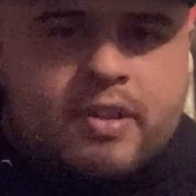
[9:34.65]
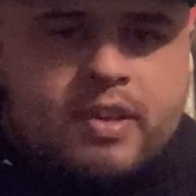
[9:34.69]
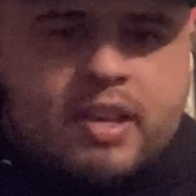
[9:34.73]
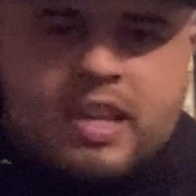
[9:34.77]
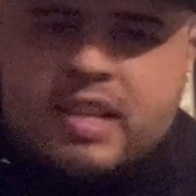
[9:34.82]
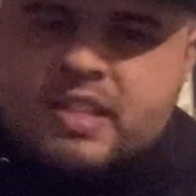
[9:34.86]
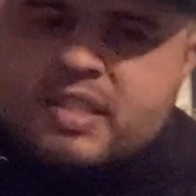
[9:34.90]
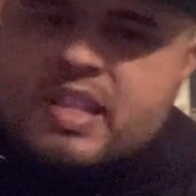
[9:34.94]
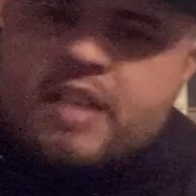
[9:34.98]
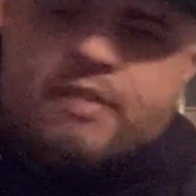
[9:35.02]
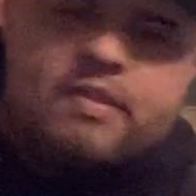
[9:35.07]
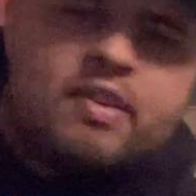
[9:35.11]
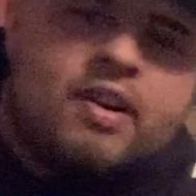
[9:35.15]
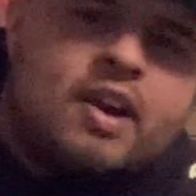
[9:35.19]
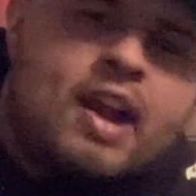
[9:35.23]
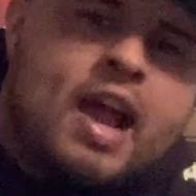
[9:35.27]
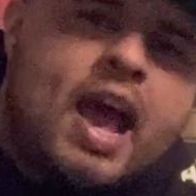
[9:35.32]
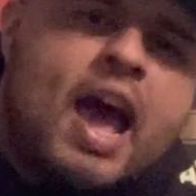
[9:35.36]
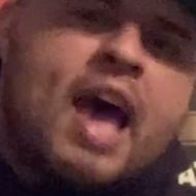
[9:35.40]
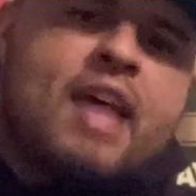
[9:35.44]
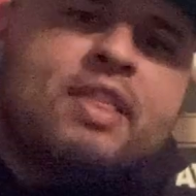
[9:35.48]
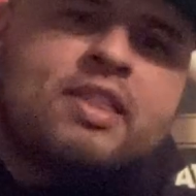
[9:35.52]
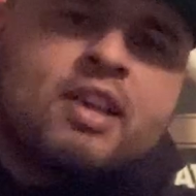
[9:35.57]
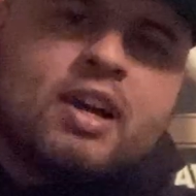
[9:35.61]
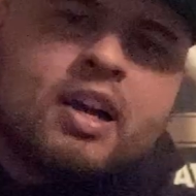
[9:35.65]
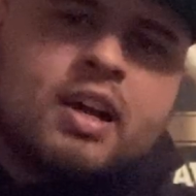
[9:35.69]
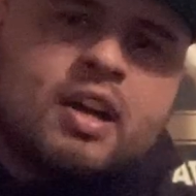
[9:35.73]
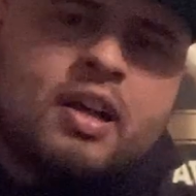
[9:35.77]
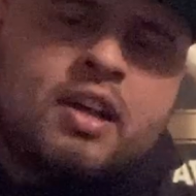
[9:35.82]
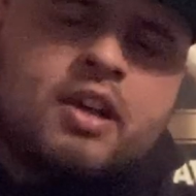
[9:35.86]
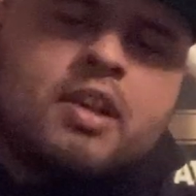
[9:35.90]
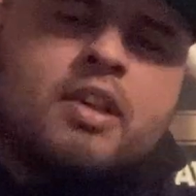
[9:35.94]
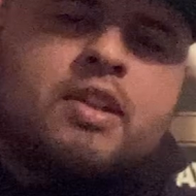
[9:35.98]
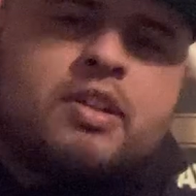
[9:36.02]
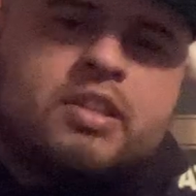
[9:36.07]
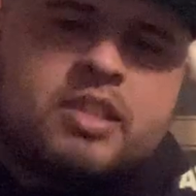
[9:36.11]
He's never had the
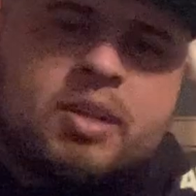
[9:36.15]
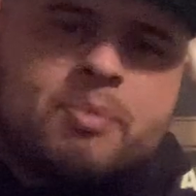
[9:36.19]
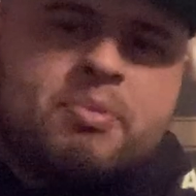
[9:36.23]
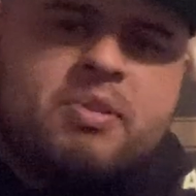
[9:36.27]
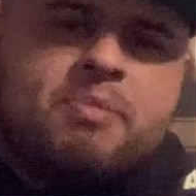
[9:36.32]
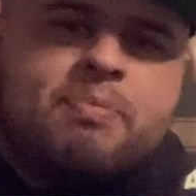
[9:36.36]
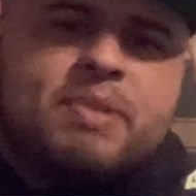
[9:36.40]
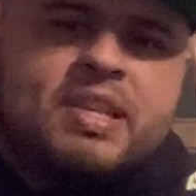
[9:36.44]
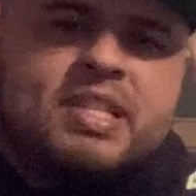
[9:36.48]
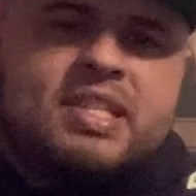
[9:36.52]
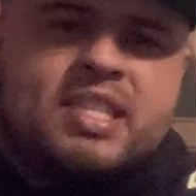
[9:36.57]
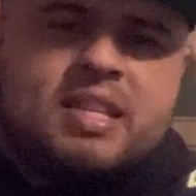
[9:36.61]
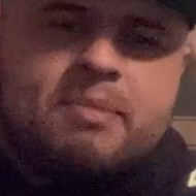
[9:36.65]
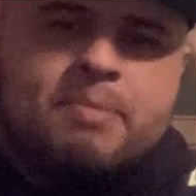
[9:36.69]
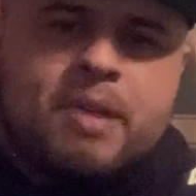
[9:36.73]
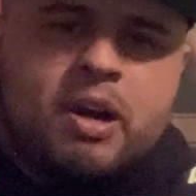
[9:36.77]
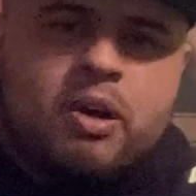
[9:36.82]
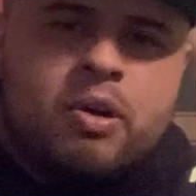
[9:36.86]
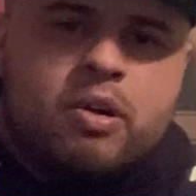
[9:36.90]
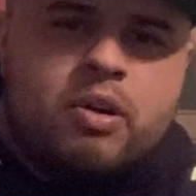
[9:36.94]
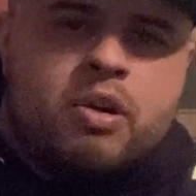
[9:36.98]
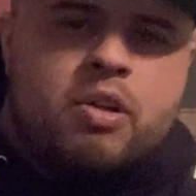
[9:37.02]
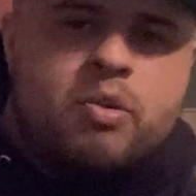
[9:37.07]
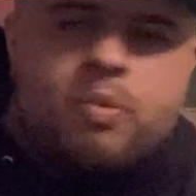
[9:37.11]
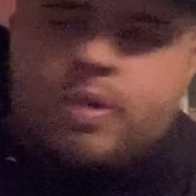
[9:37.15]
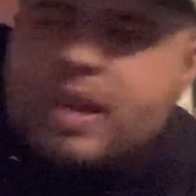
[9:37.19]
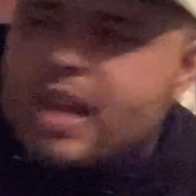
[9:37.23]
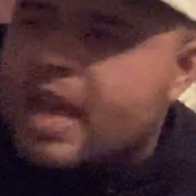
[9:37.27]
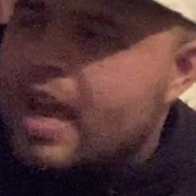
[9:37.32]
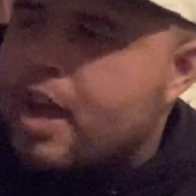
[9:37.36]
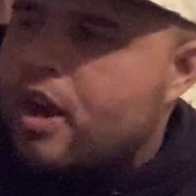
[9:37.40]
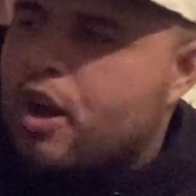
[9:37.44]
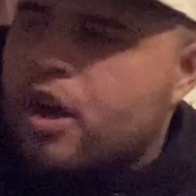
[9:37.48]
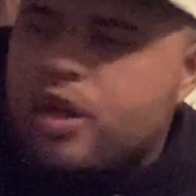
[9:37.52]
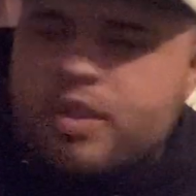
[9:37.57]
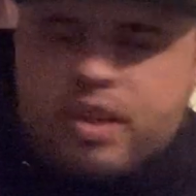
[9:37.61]
WBC belt, and he
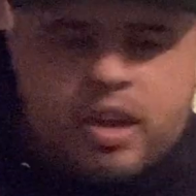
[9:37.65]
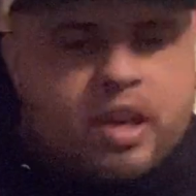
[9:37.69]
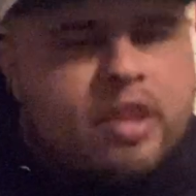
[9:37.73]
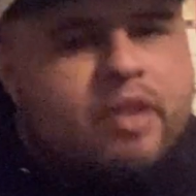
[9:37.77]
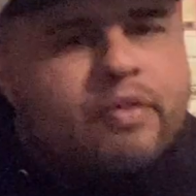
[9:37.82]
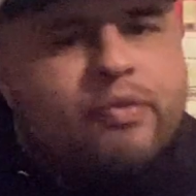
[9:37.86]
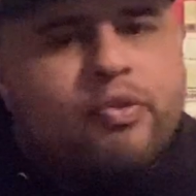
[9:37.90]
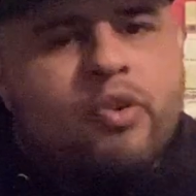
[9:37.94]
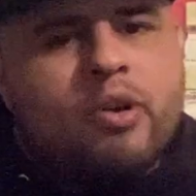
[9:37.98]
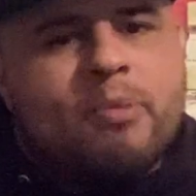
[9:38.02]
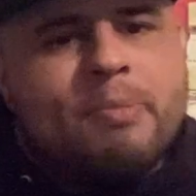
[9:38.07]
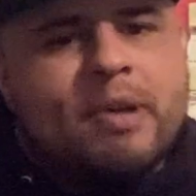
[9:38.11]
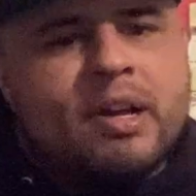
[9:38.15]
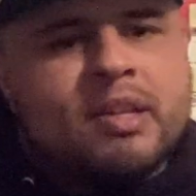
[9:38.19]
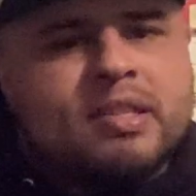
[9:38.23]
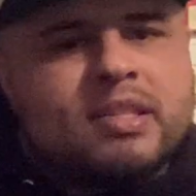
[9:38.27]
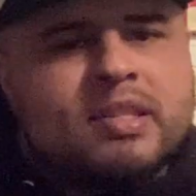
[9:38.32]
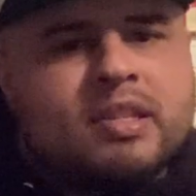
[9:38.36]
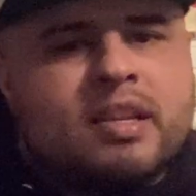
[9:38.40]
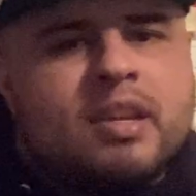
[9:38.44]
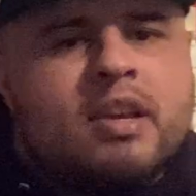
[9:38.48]
had all the other 4 belts.